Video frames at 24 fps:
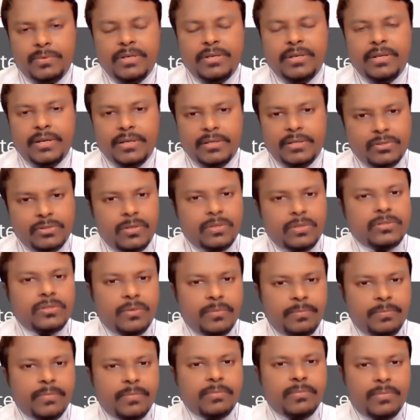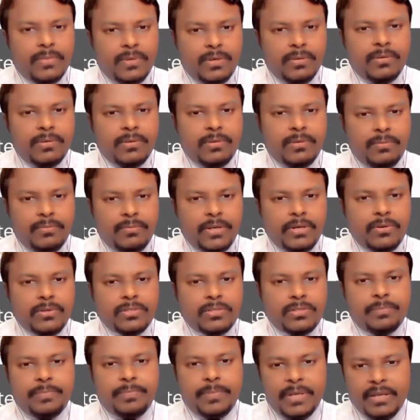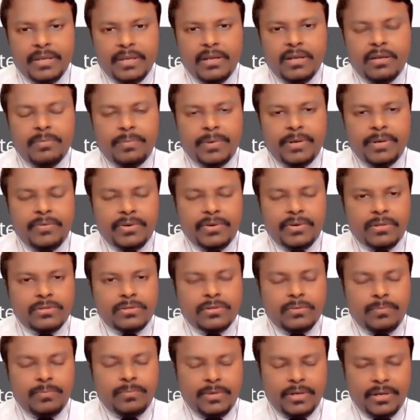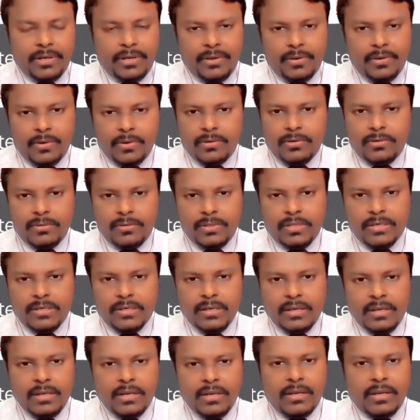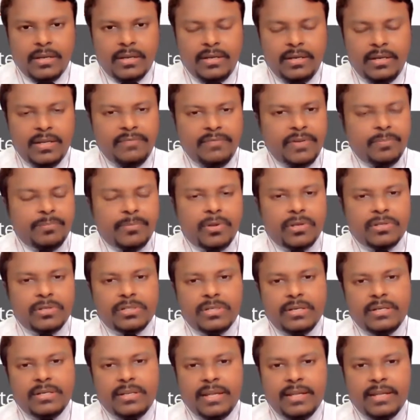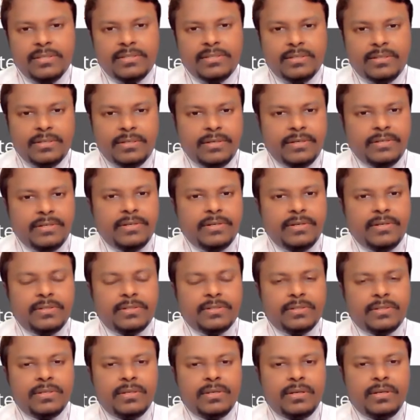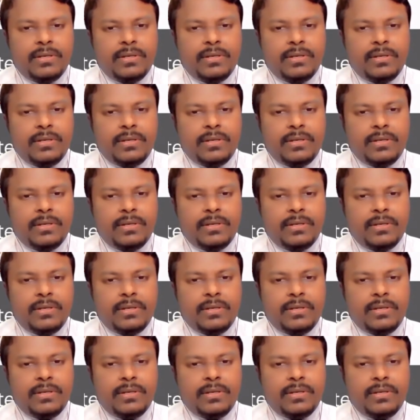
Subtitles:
India is also, we are also picking up, and we are also getting on to that high-level prostate cancer territories.